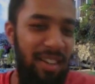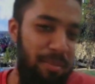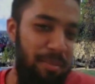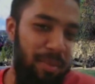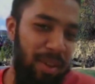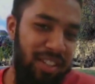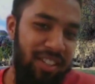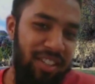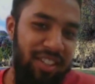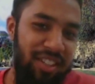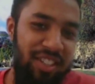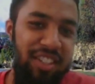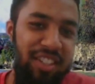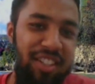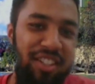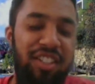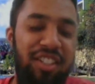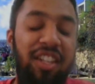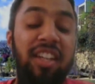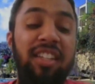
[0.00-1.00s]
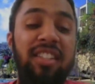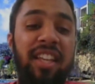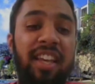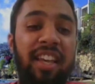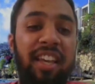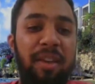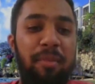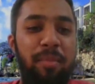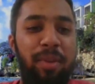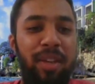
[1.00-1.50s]
took the picture. She
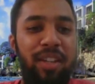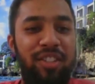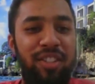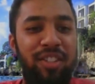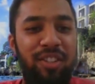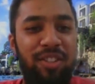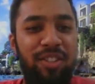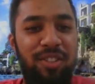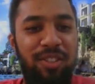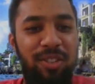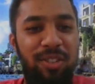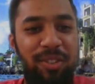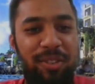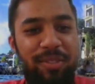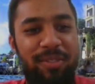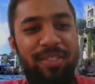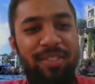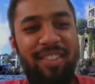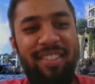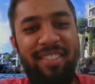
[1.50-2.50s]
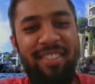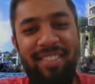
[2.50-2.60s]
likes taking pictures, so.